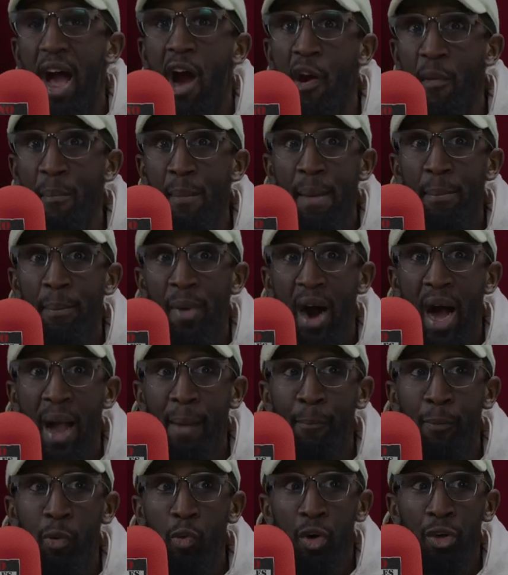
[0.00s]
that, I remember
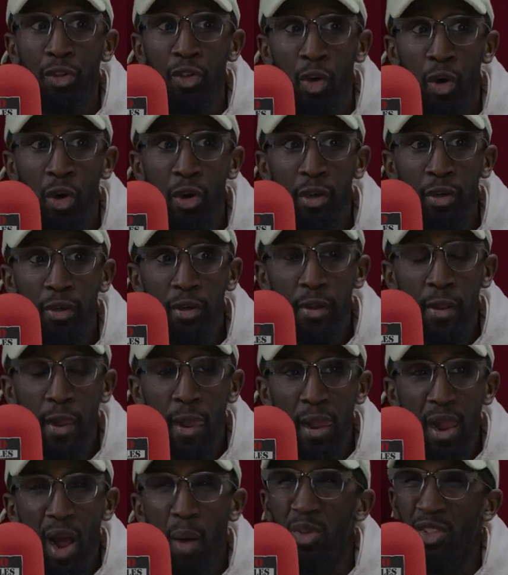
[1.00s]
I bought a dog.
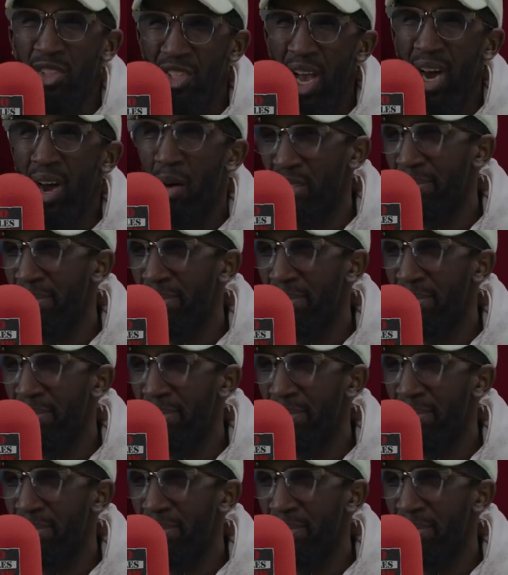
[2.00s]
I was young.